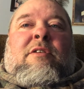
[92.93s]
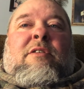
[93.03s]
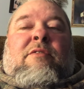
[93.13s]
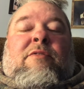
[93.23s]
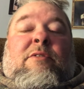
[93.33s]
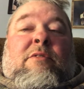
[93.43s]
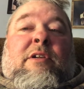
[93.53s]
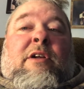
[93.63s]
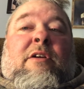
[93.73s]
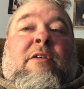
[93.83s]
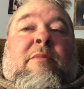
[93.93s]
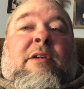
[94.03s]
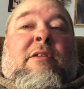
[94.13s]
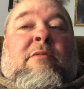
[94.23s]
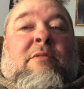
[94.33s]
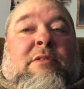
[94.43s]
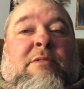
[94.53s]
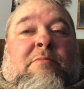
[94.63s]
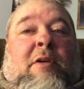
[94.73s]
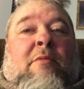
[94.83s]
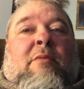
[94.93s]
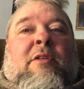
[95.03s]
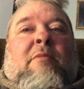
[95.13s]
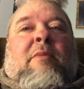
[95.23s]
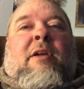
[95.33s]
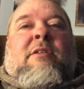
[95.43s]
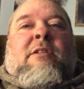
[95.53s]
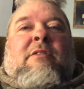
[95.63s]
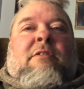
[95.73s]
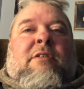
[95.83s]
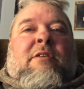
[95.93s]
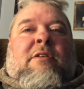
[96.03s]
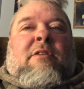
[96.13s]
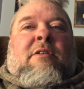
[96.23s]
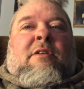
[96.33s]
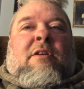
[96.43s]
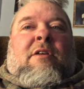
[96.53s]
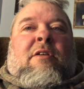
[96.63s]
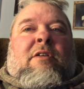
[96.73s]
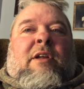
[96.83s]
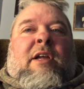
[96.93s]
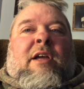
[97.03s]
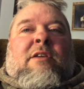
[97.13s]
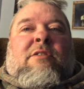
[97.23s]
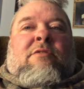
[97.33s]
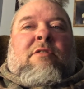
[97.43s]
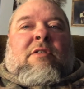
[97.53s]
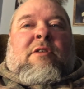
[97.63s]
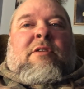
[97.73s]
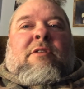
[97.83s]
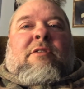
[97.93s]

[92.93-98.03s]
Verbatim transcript: The fuel economy was probably the best out there on a gas truck.